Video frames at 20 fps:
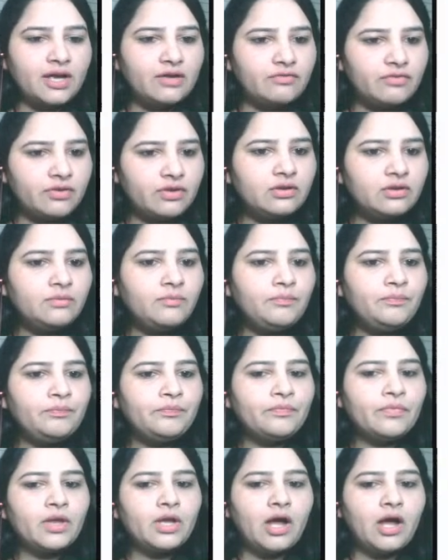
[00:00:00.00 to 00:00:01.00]
I will
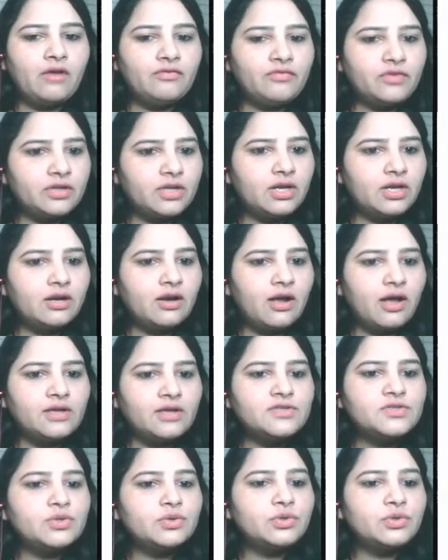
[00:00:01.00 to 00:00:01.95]
after the class.